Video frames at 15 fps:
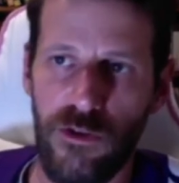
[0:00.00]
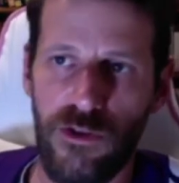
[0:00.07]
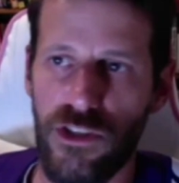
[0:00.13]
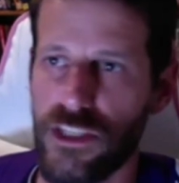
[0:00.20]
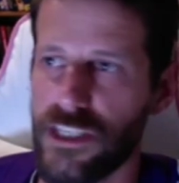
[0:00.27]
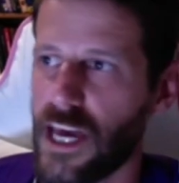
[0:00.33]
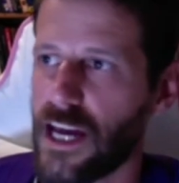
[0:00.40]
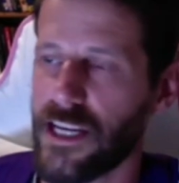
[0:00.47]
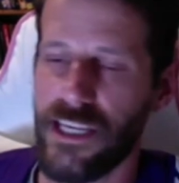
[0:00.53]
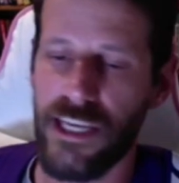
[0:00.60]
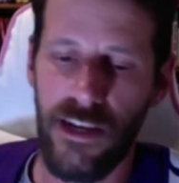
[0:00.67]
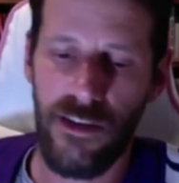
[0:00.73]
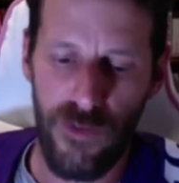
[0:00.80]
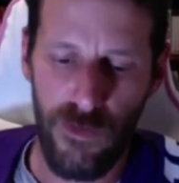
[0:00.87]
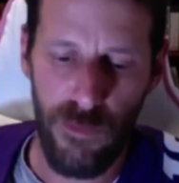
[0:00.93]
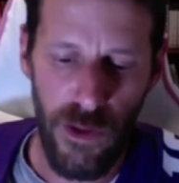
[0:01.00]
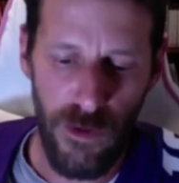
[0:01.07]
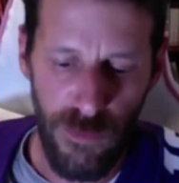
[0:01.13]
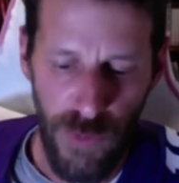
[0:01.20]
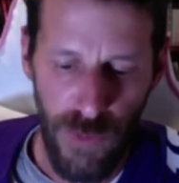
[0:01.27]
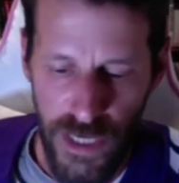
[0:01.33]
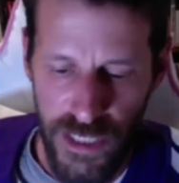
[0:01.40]
She's got to get it from other
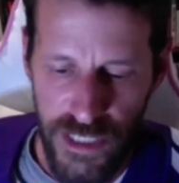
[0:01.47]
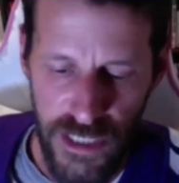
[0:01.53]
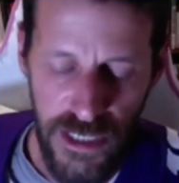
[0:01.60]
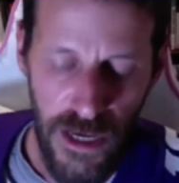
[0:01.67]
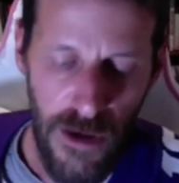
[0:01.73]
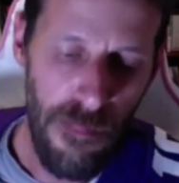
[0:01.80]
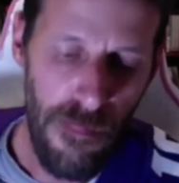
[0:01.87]
places.